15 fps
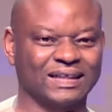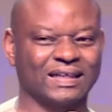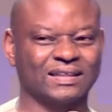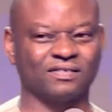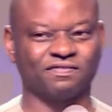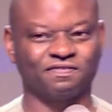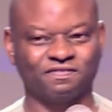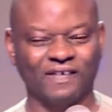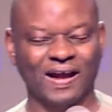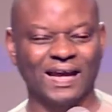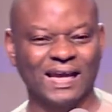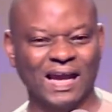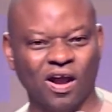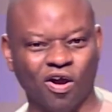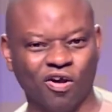that the
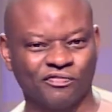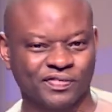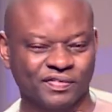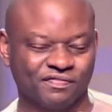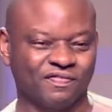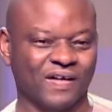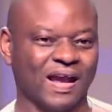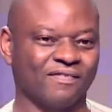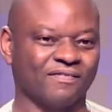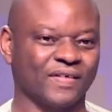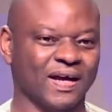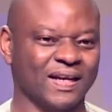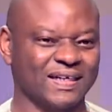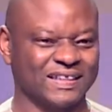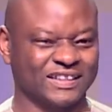fire of
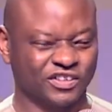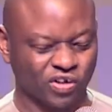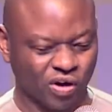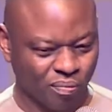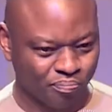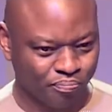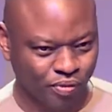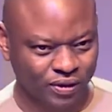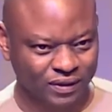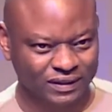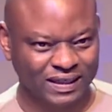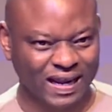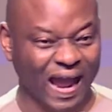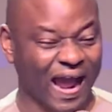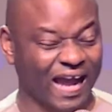revival is not
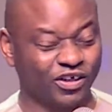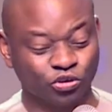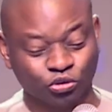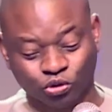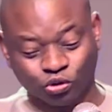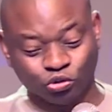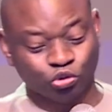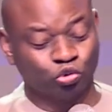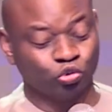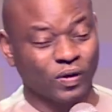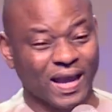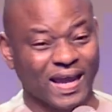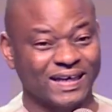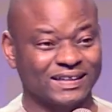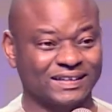burning and you don't do
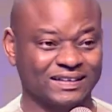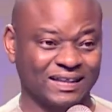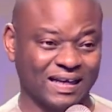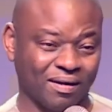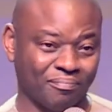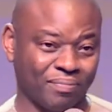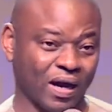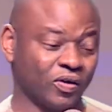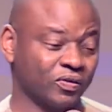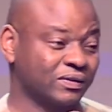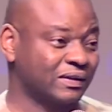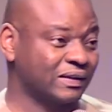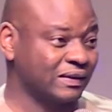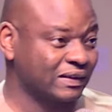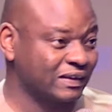anything
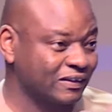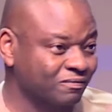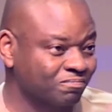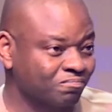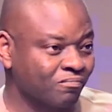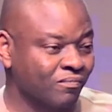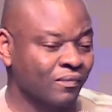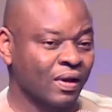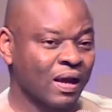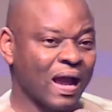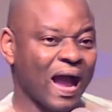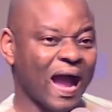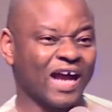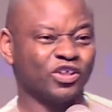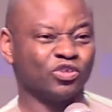about it,
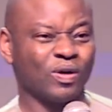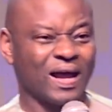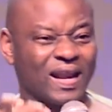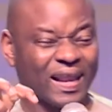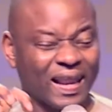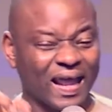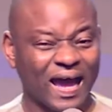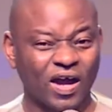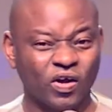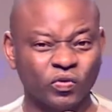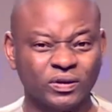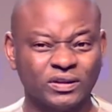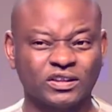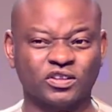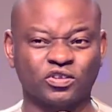and you allow
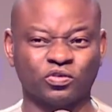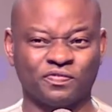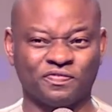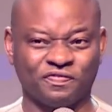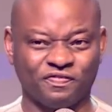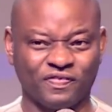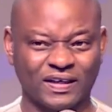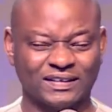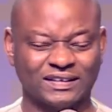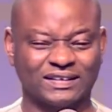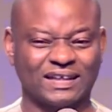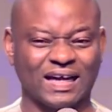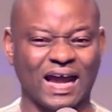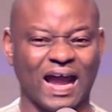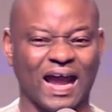it to
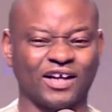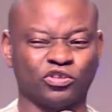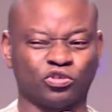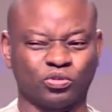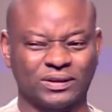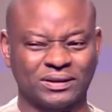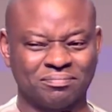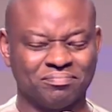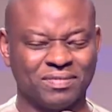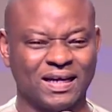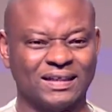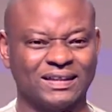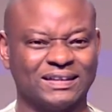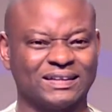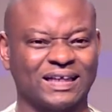fester and to
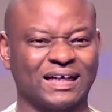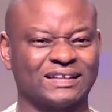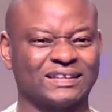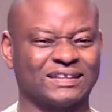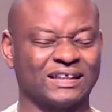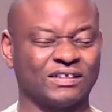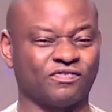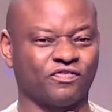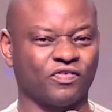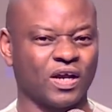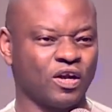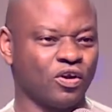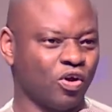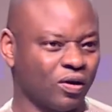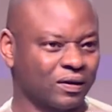remain in that state for a
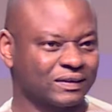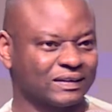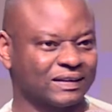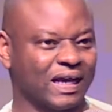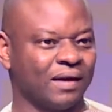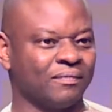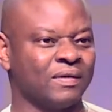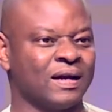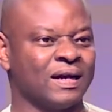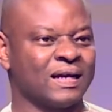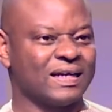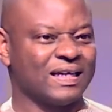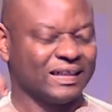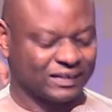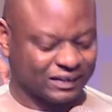long time.
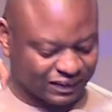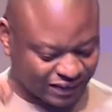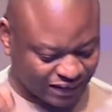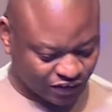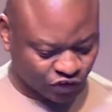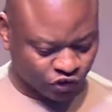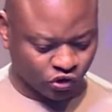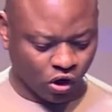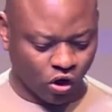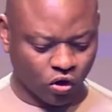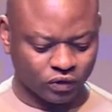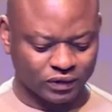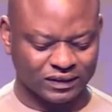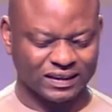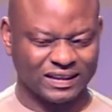It
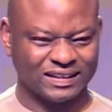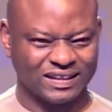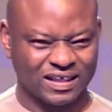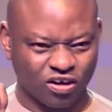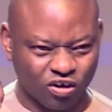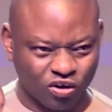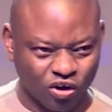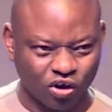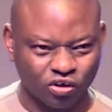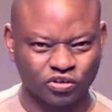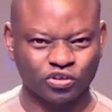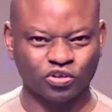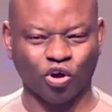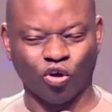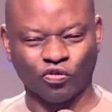results in the
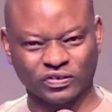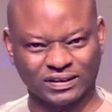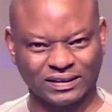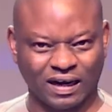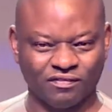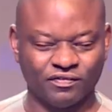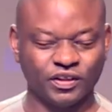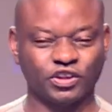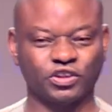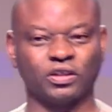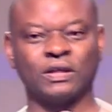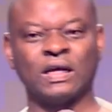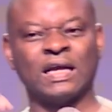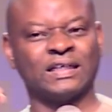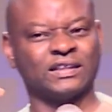loss of salvation.
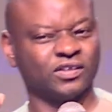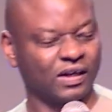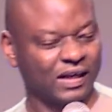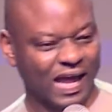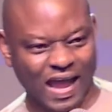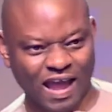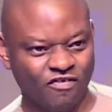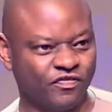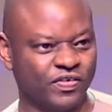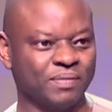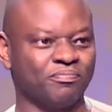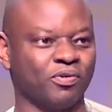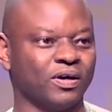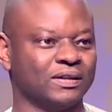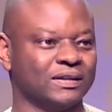It's not
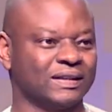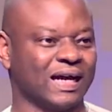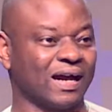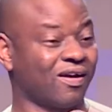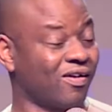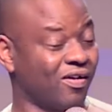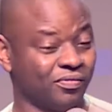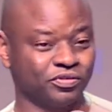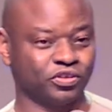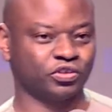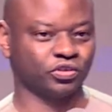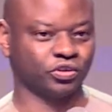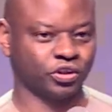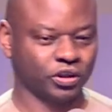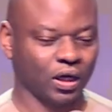everybody that comes
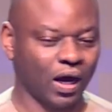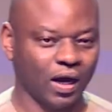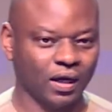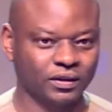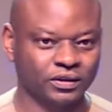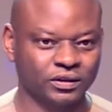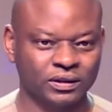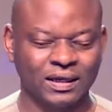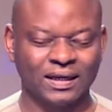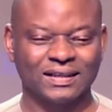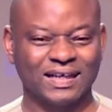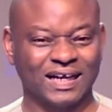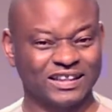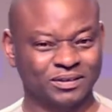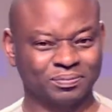to church
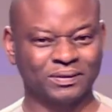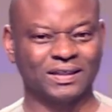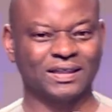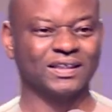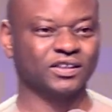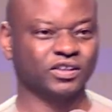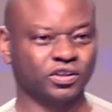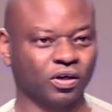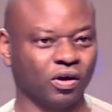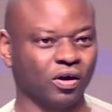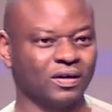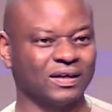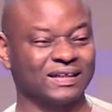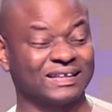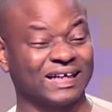that is speaking in
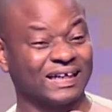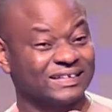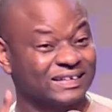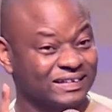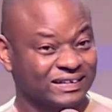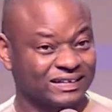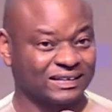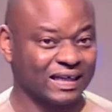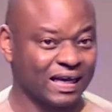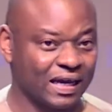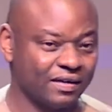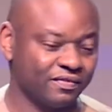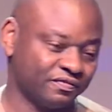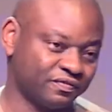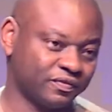tongue that is
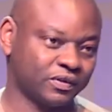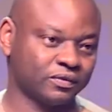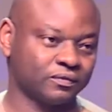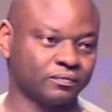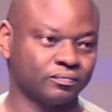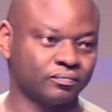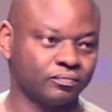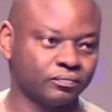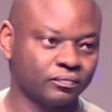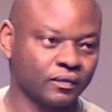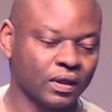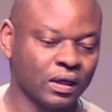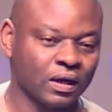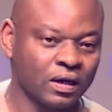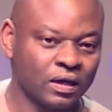saved.
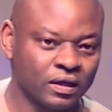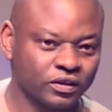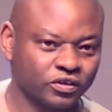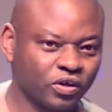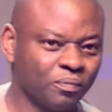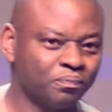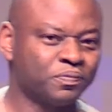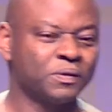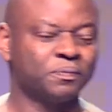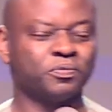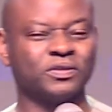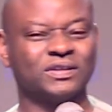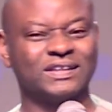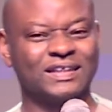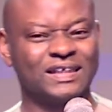Some
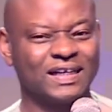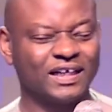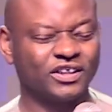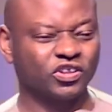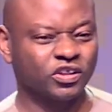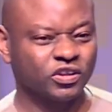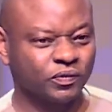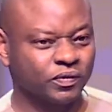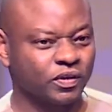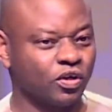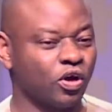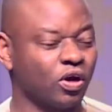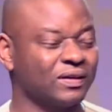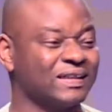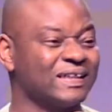people, the relationship with the
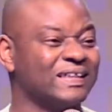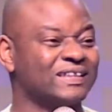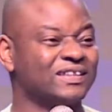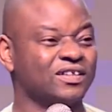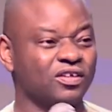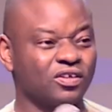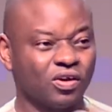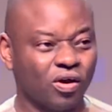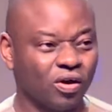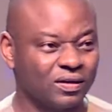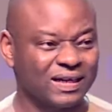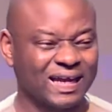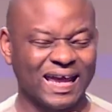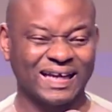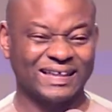Lord is
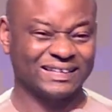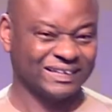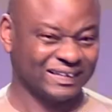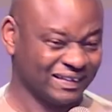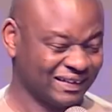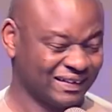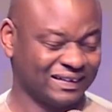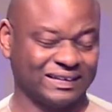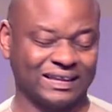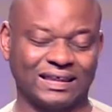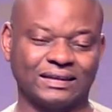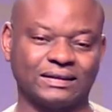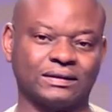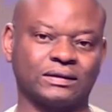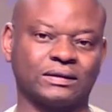
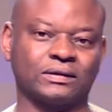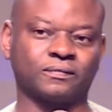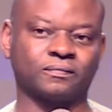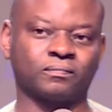non-existent.